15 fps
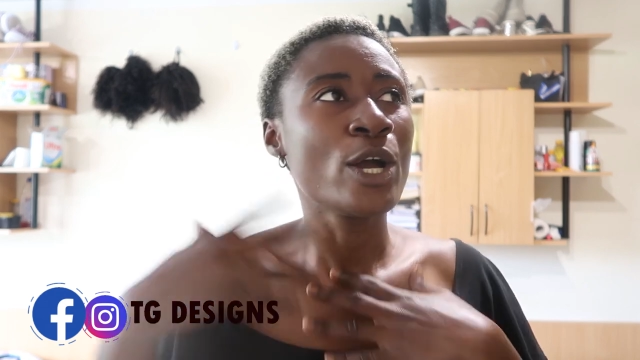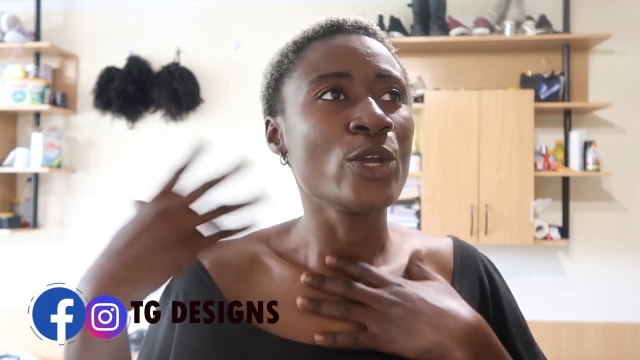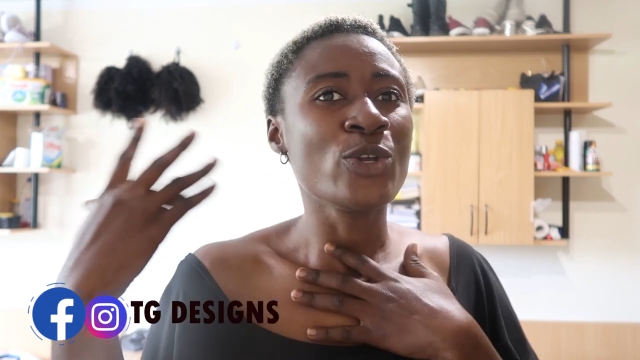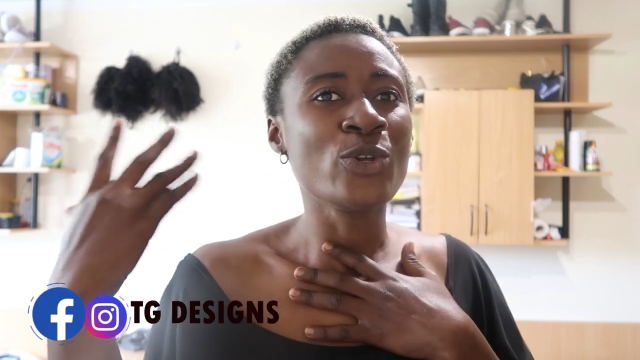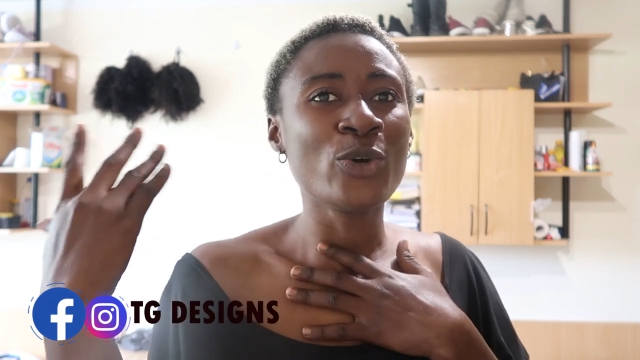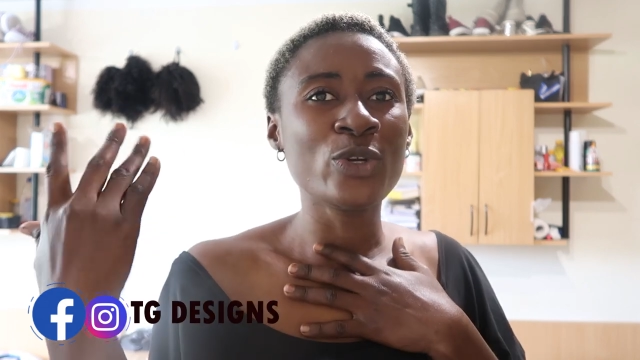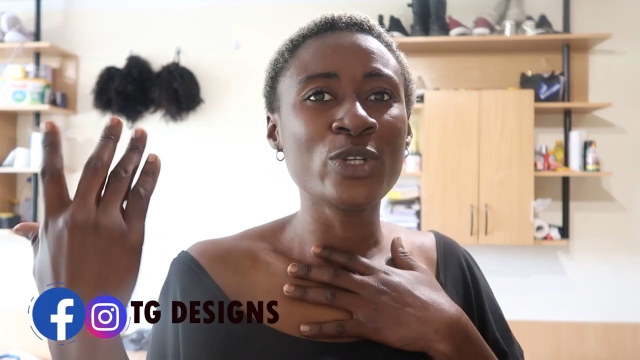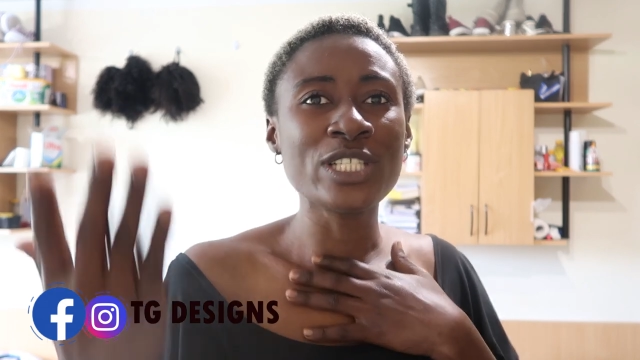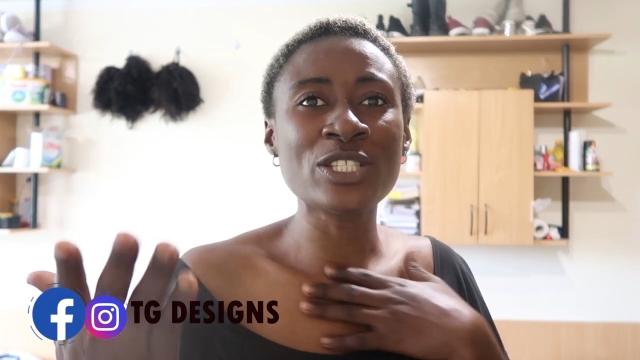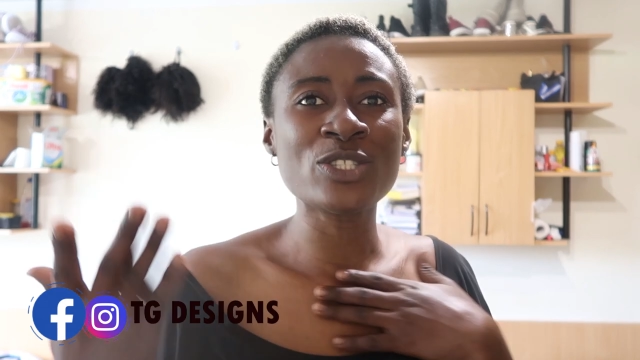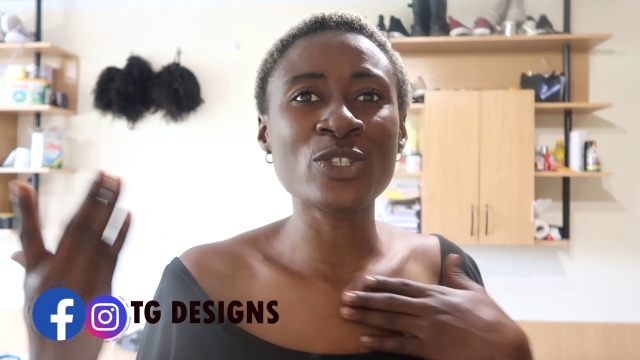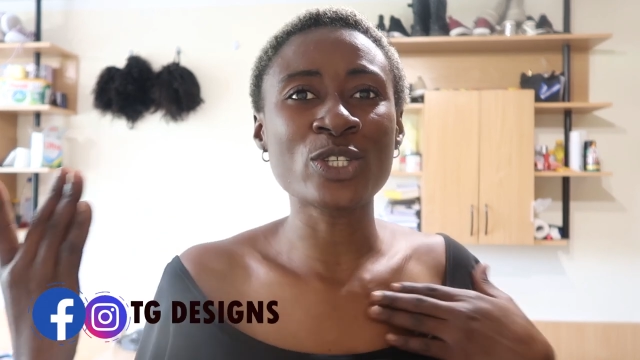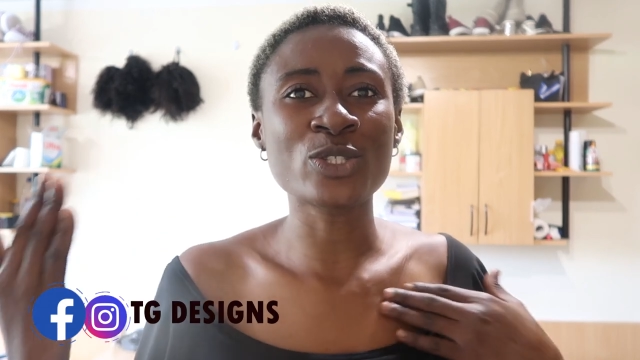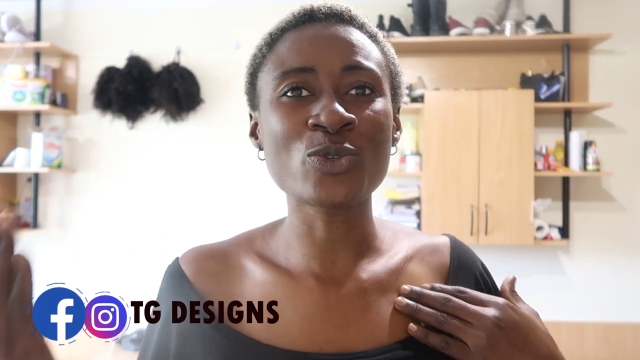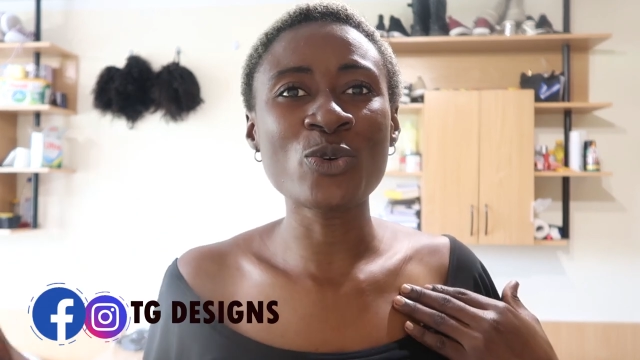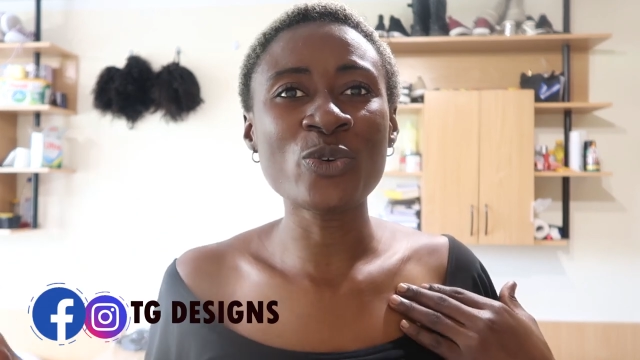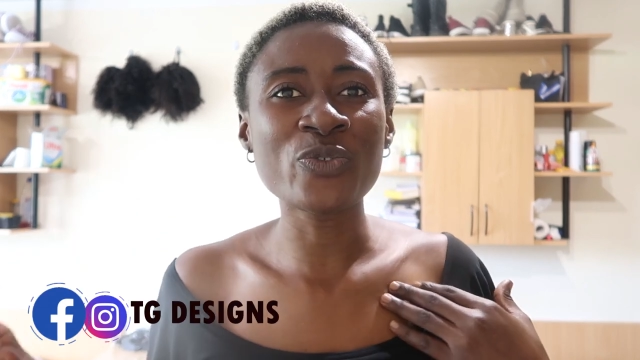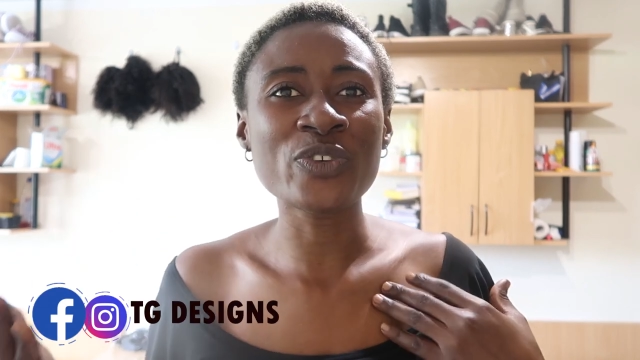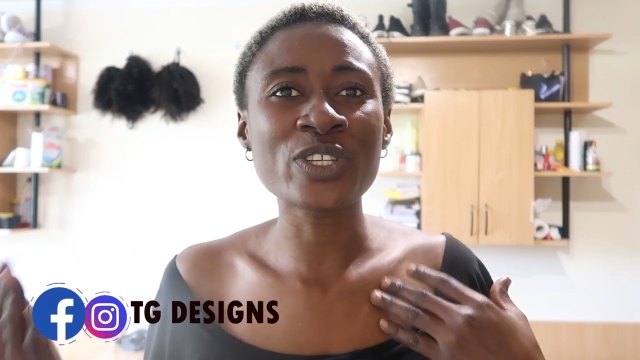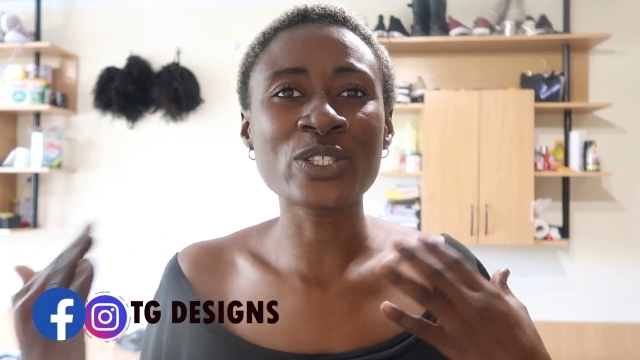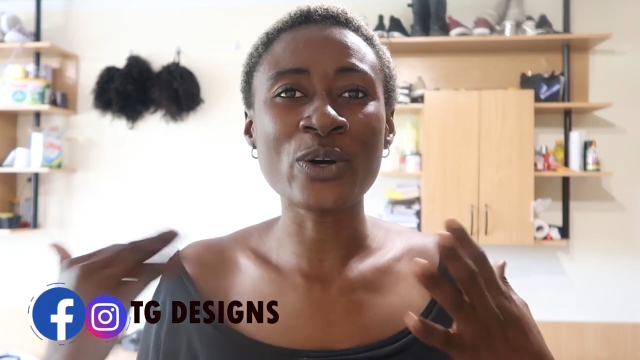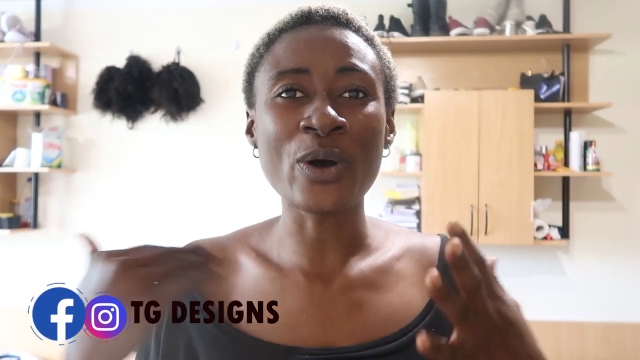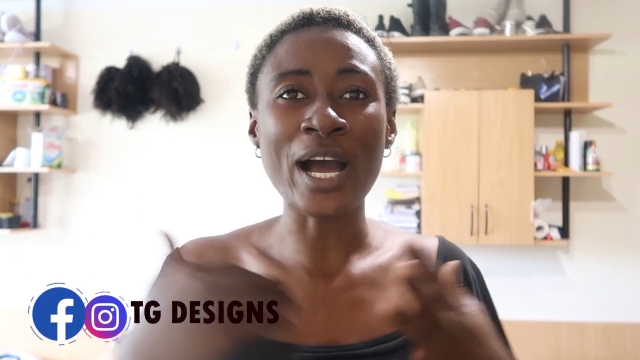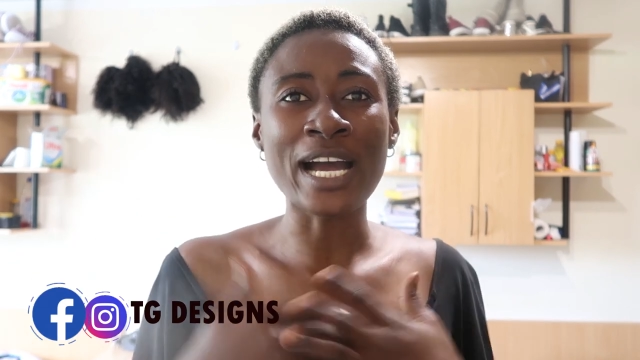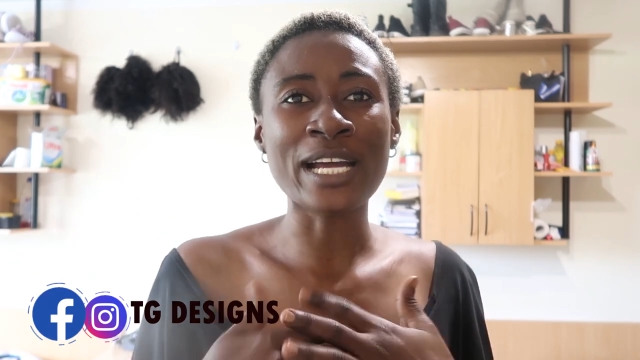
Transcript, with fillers: you know, this is your school fees, or